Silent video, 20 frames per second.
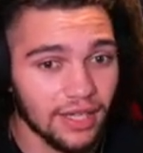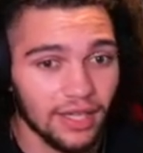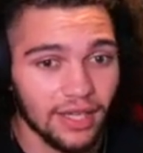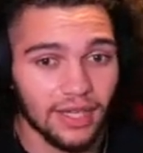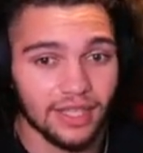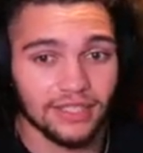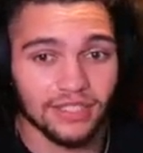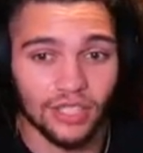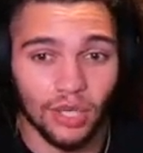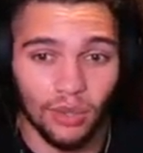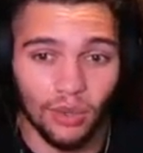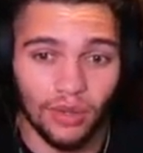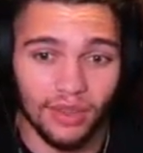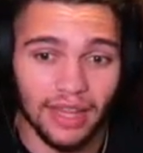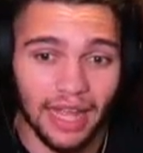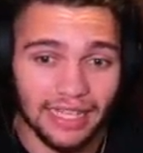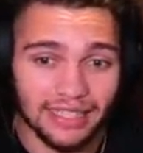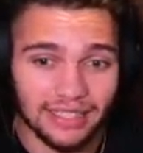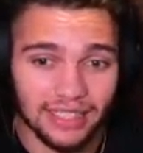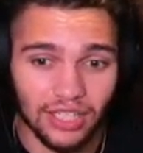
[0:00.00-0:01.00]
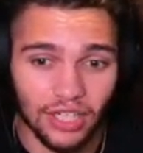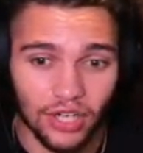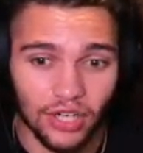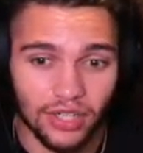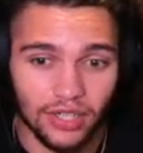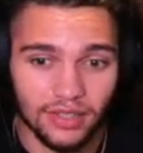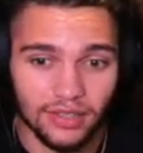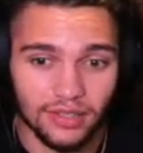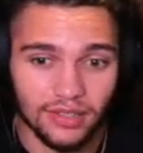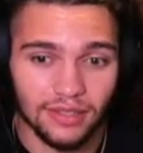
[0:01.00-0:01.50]
so that's gonna
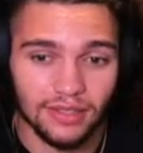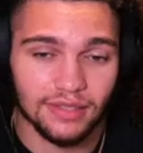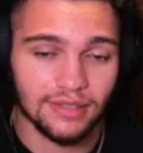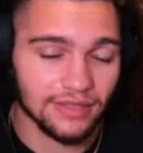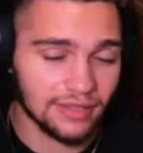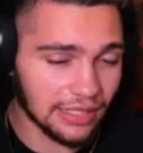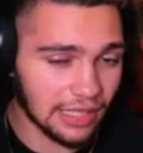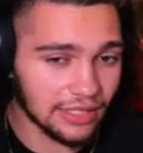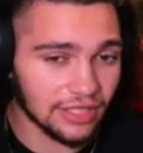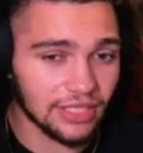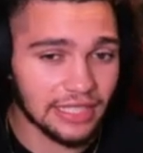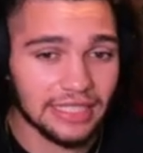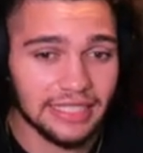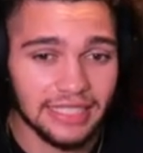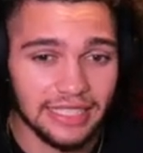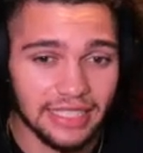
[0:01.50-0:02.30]
hurt. Does indeed